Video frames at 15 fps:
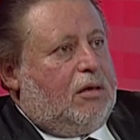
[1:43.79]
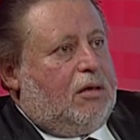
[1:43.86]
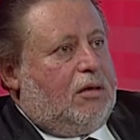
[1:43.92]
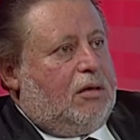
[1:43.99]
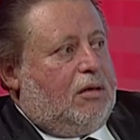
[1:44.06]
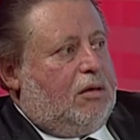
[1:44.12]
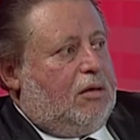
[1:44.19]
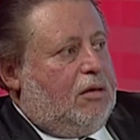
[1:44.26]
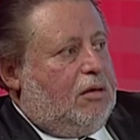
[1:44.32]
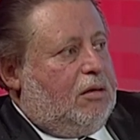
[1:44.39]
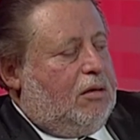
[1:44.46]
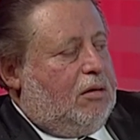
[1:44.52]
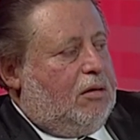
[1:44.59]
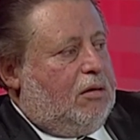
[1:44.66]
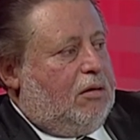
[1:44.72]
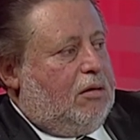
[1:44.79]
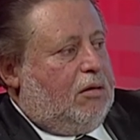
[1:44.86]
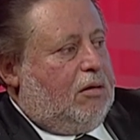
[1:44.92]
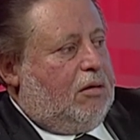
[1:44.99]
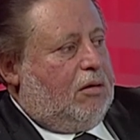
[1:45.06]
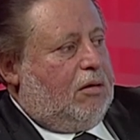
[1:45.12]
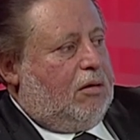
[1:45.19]

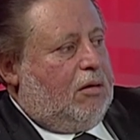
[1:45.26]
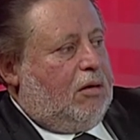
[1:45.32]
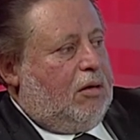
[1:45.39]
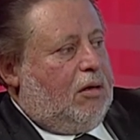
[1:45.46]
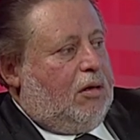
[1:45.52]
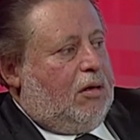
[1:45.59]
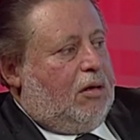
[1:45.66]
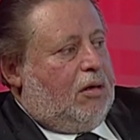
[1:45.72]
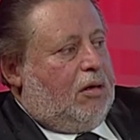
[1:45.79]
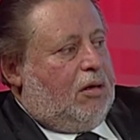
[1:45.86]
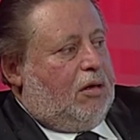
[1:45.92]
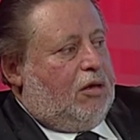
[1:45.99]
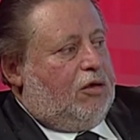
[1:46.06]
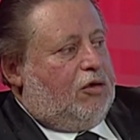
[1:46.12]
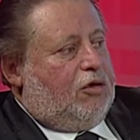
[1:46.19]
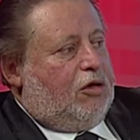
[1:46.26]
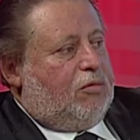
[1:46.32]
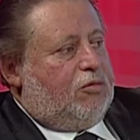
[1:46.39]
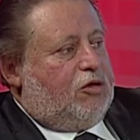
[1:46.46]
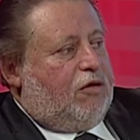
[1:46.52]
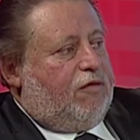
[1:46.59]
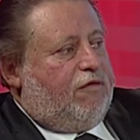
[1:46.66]
uh, in
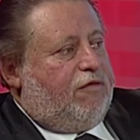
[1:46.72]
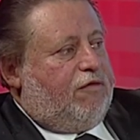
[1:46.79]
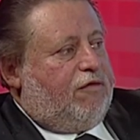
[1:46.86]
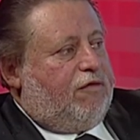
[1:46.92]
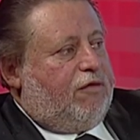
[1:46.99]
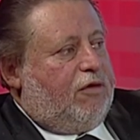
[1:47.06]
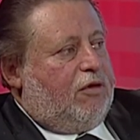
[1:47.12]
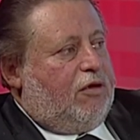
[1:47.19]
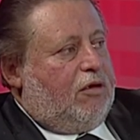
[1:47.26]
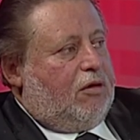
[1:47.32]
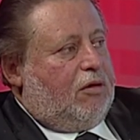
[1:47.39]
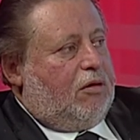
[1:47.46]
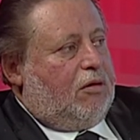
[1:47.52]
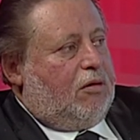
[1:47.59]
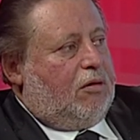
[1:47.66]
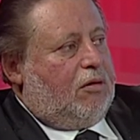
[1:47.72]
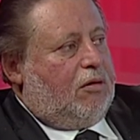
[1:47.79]
terms of uh,